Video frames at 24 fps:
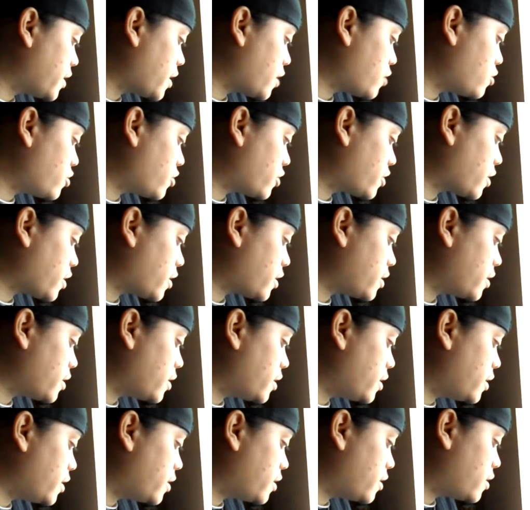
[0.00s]
yeah, that was that,
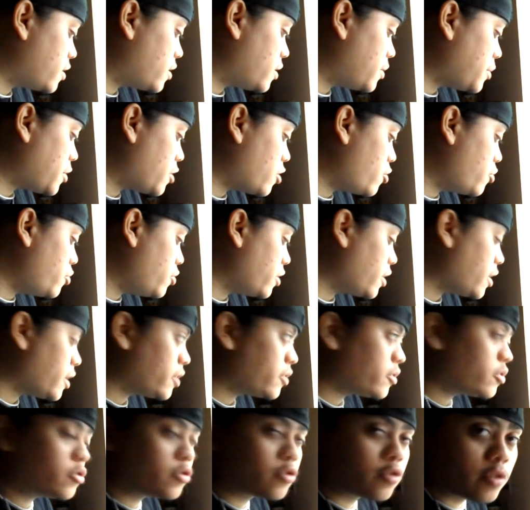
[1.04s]
and I hope you
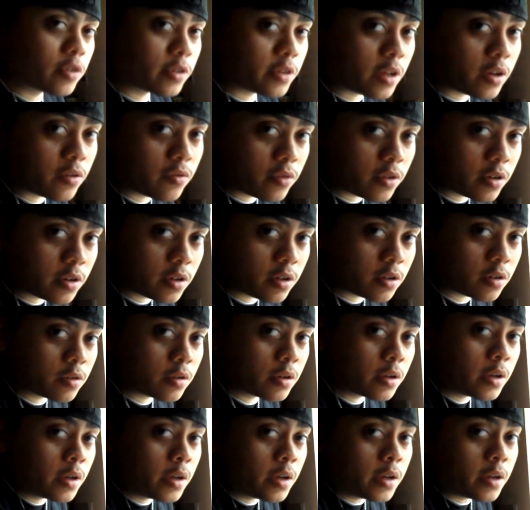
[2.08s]
guys enjoyed that
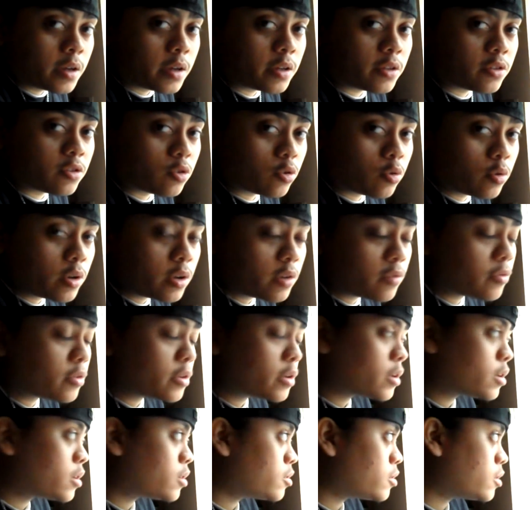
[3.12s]
video. It's a quick
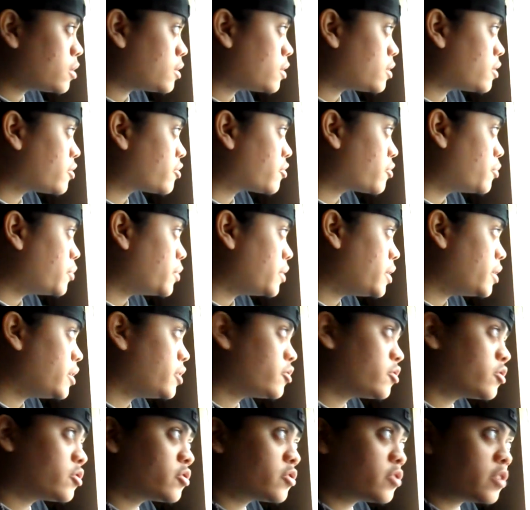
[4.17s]
video of
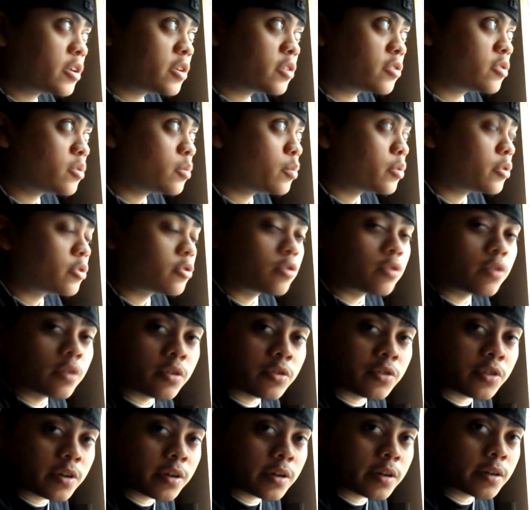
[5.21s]
me just taking some
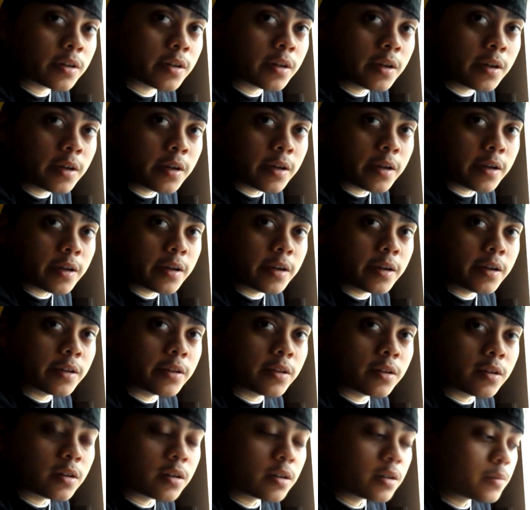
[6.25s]
pictures outside,
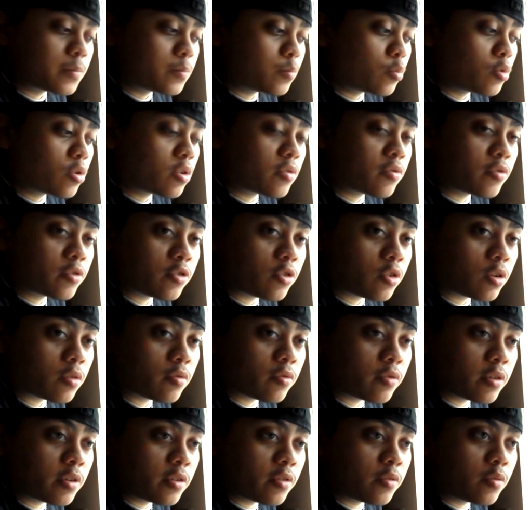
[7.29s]
and more
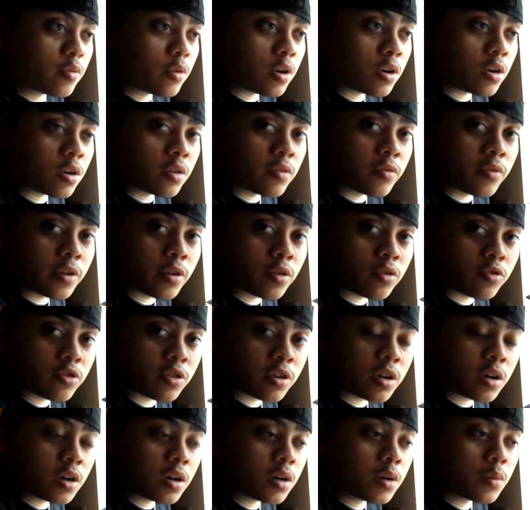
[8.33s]
photography
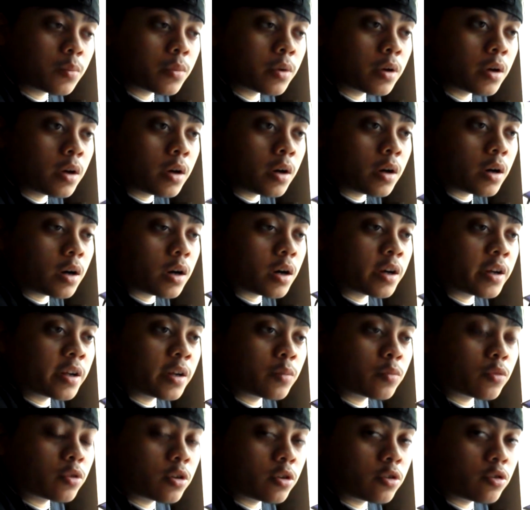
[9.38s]
videos to come. I
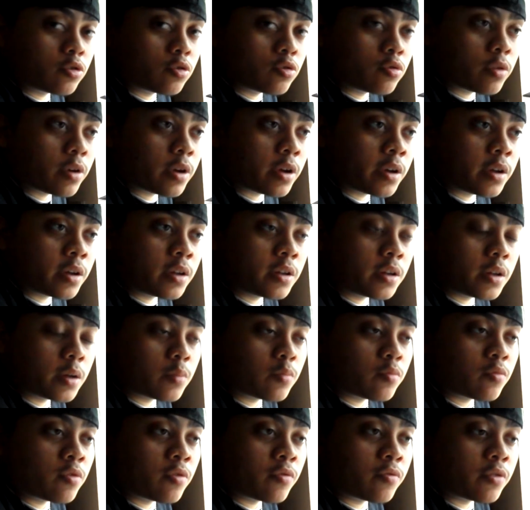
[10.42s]
am going to do a
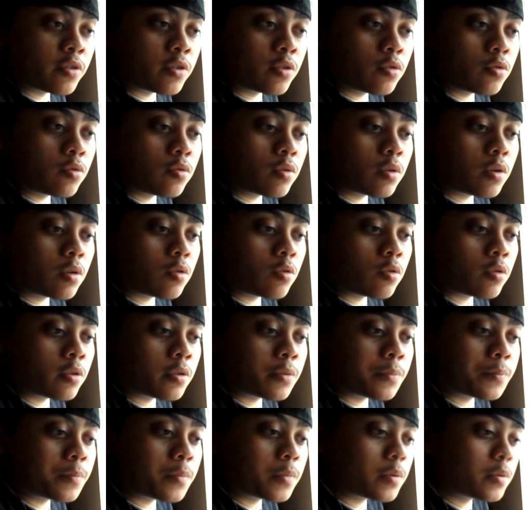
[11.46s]
in-depth review
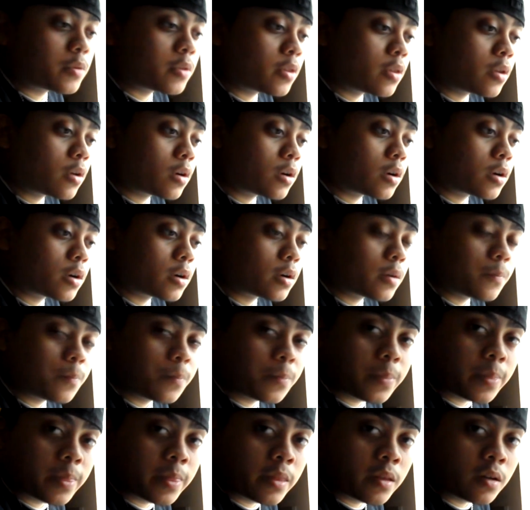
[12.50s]
on the
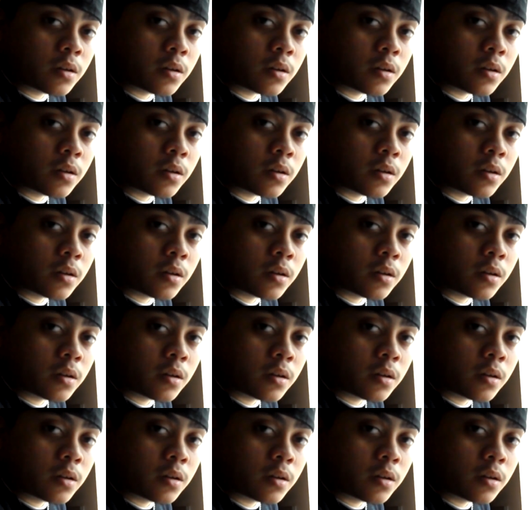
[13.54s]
